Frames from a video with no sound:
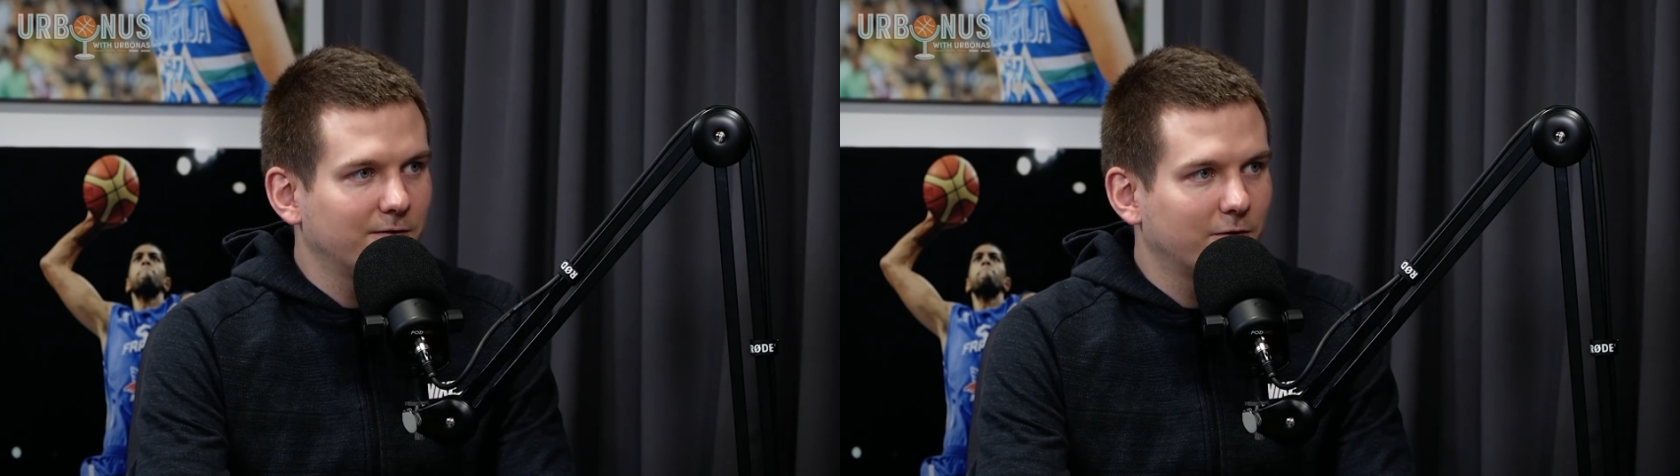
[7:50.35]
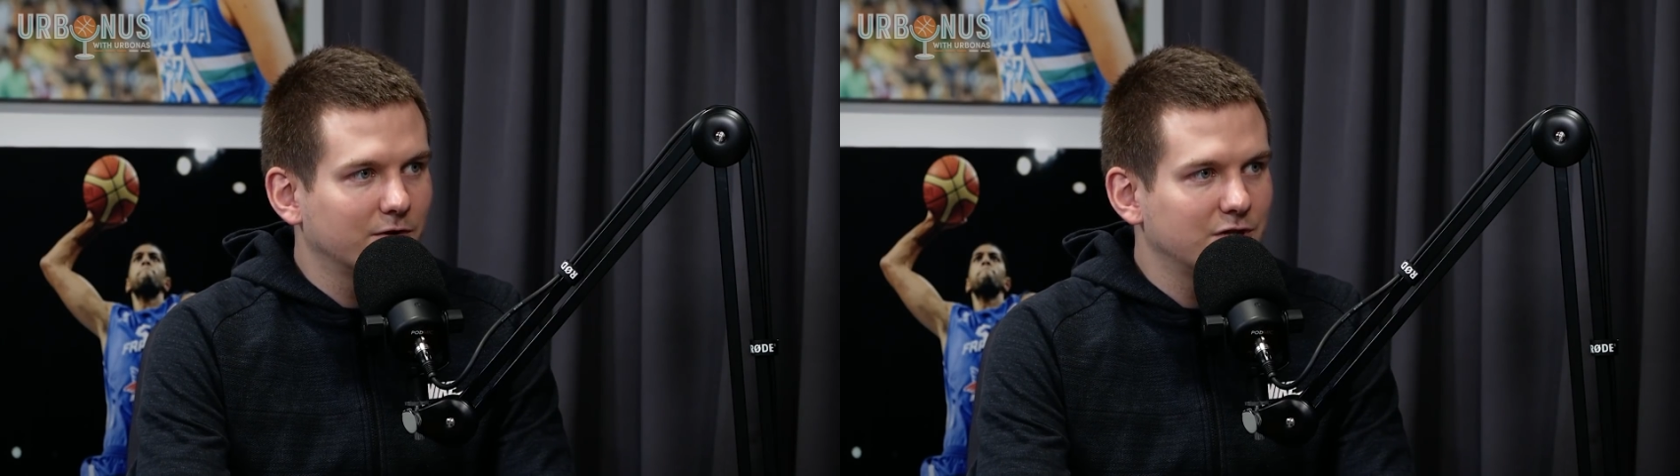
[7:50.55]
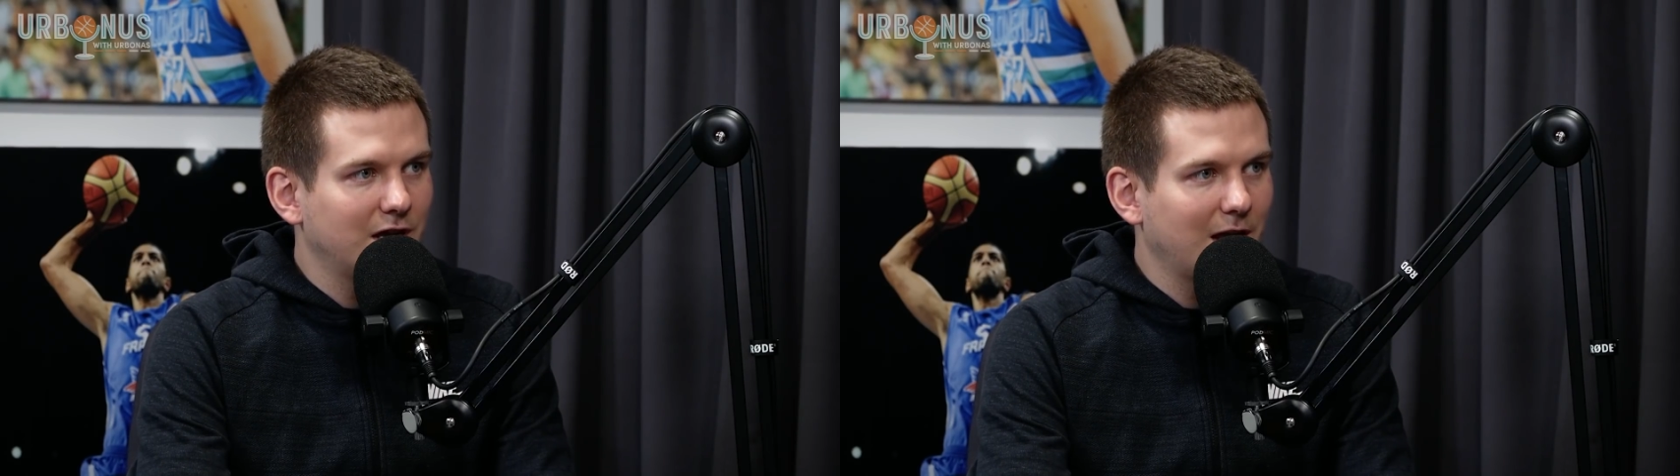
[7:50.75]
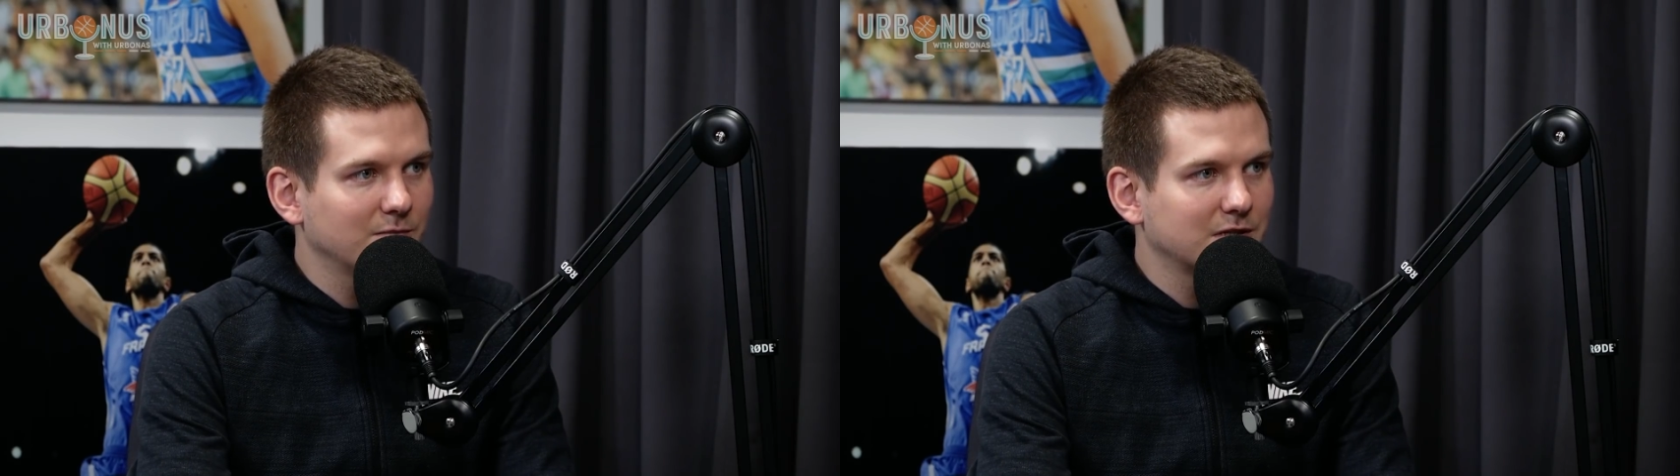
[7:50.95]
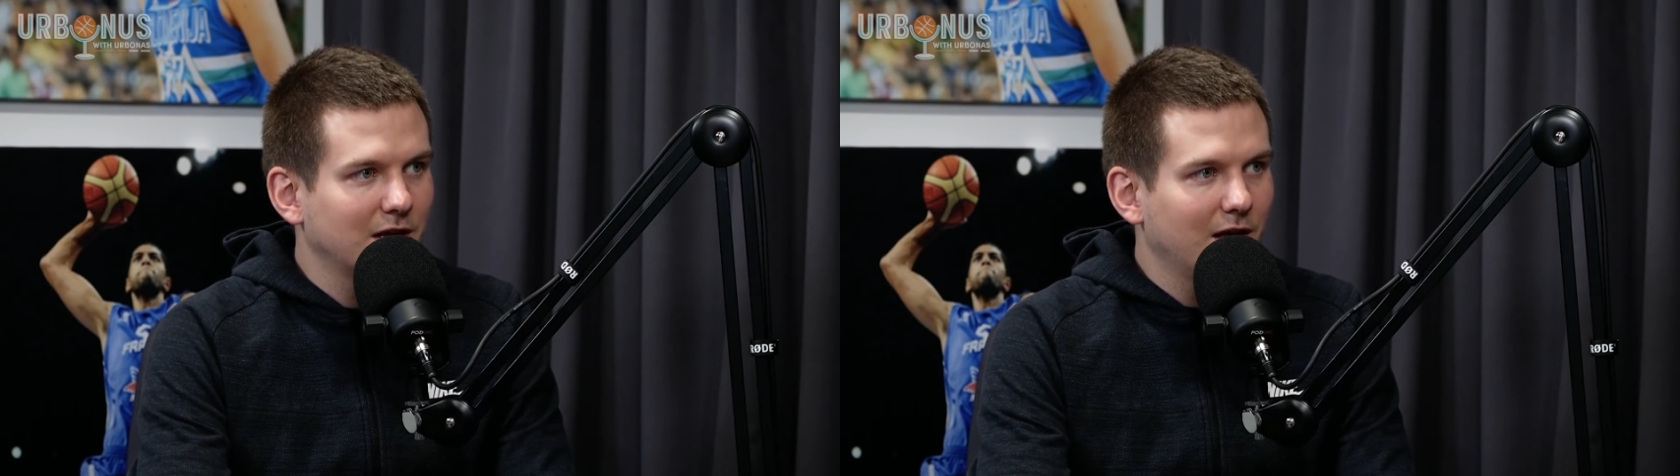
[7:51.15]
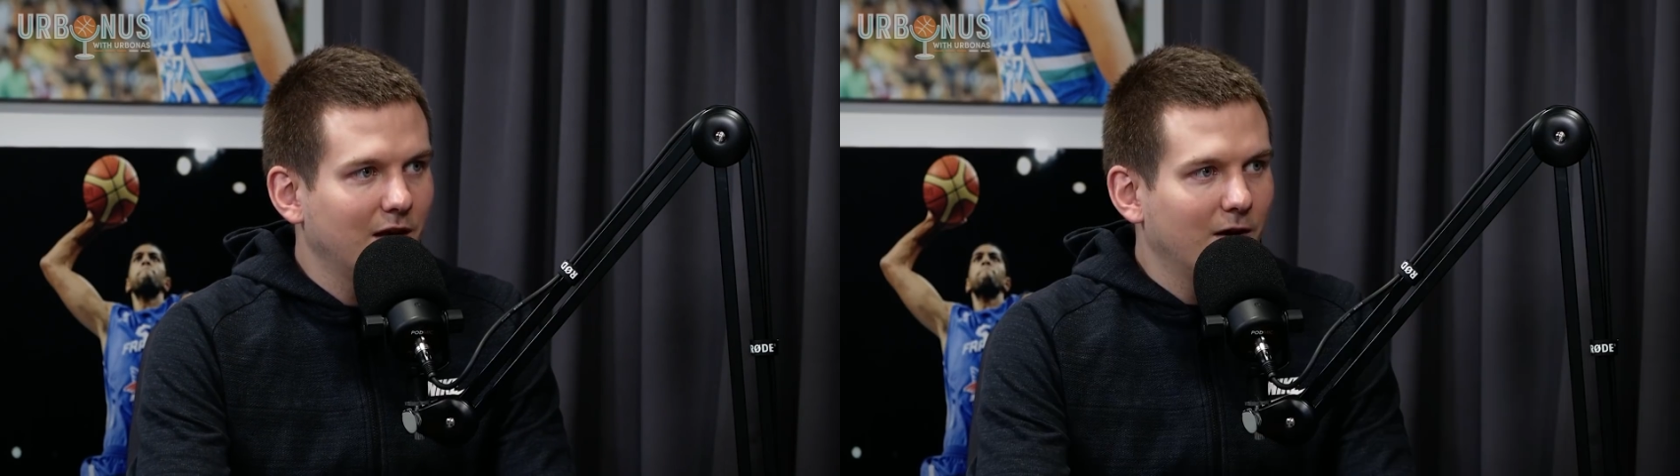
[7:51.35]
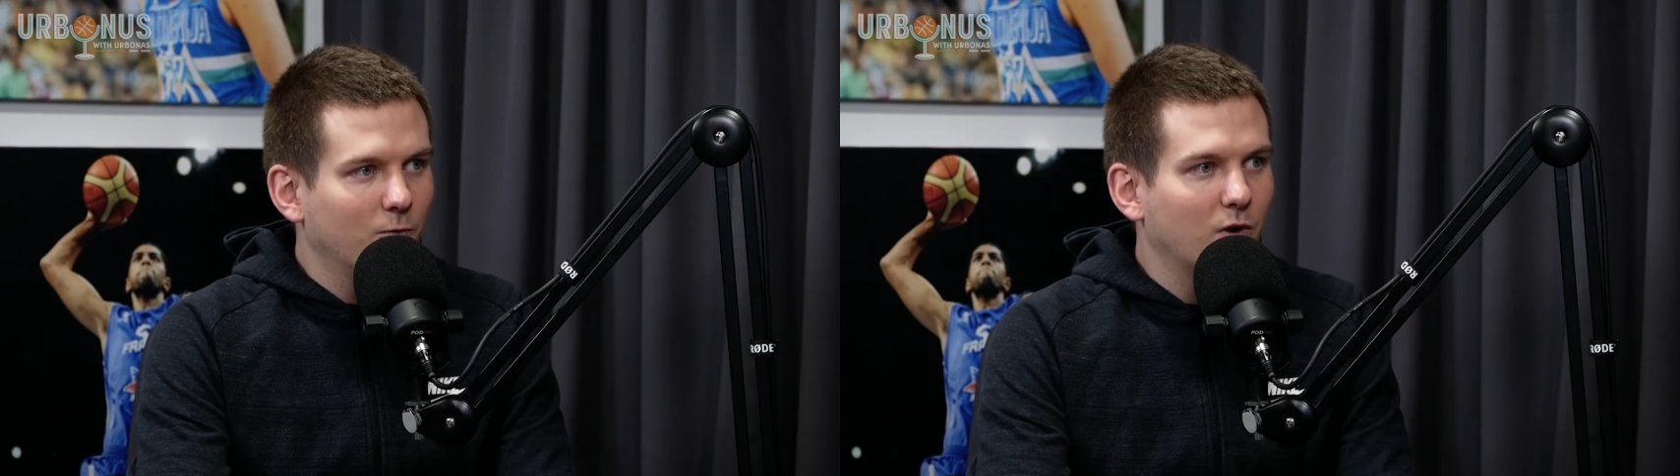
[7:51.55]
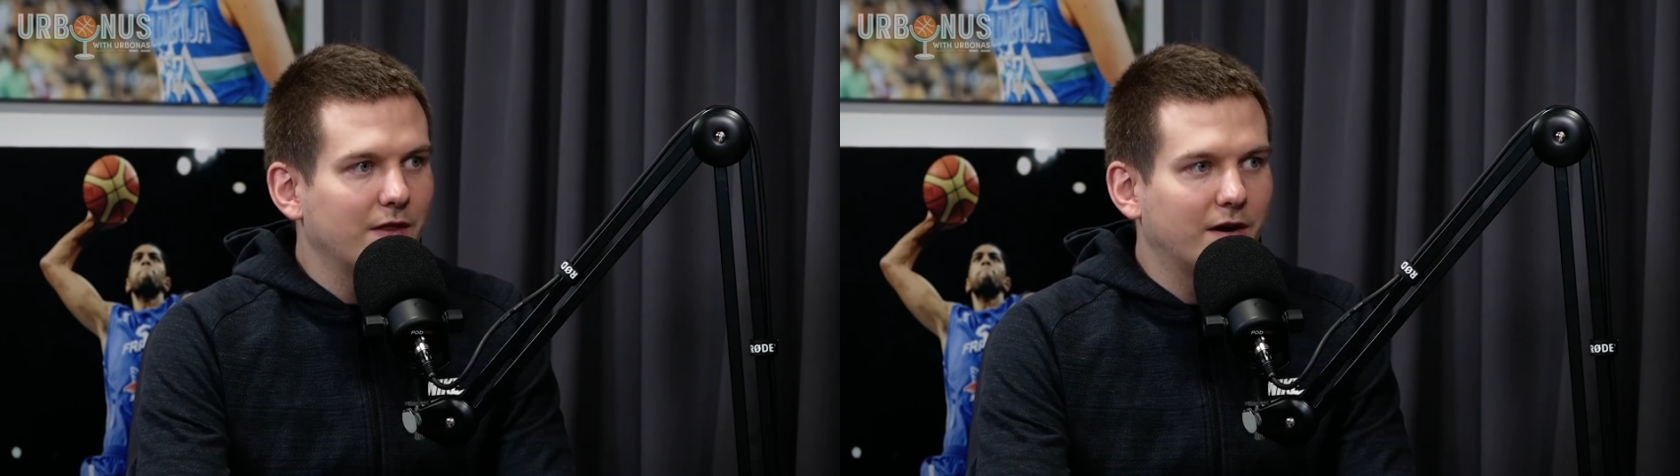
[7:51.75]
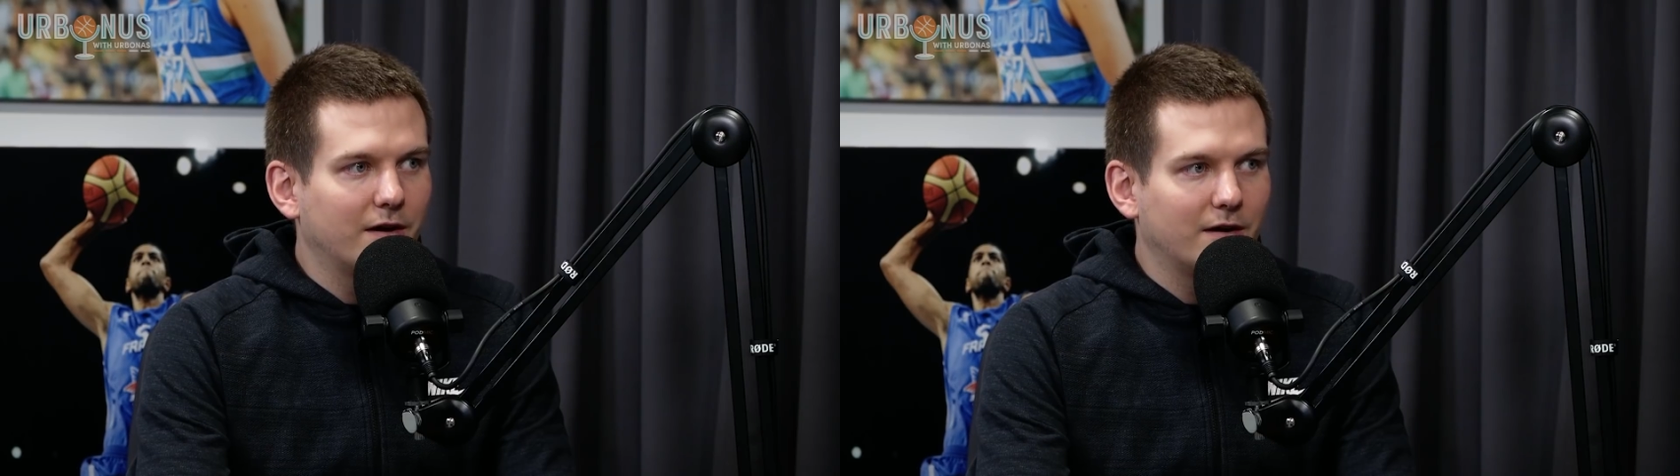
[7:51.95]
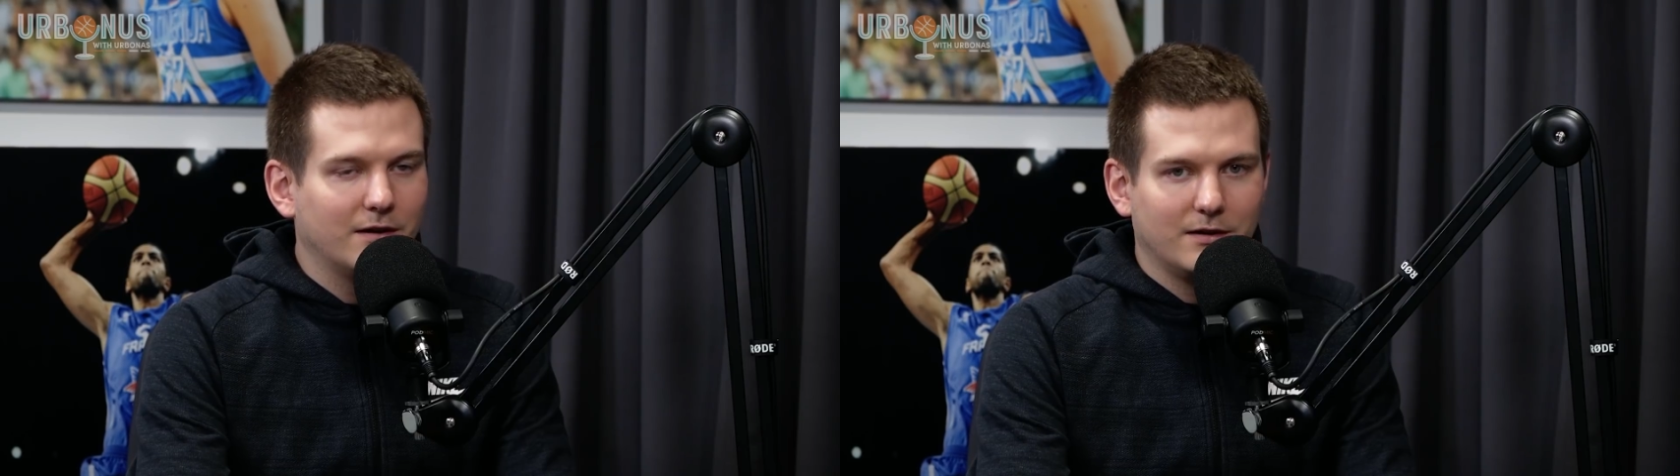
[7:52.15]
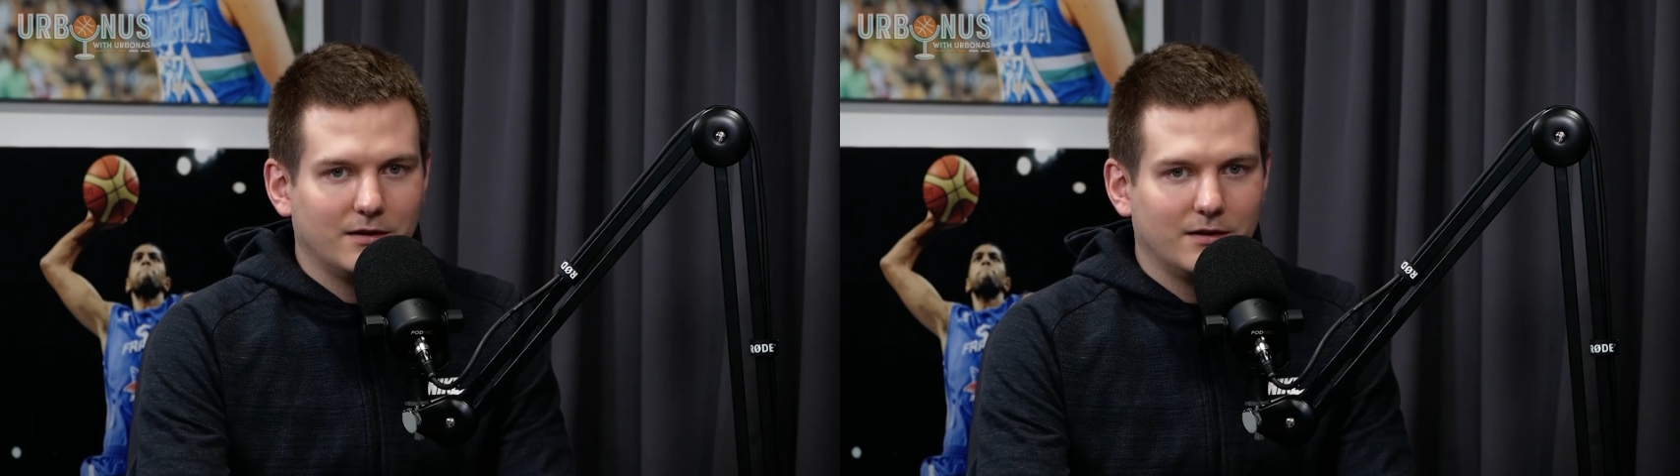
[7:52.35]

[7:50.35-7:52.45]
for GMs whether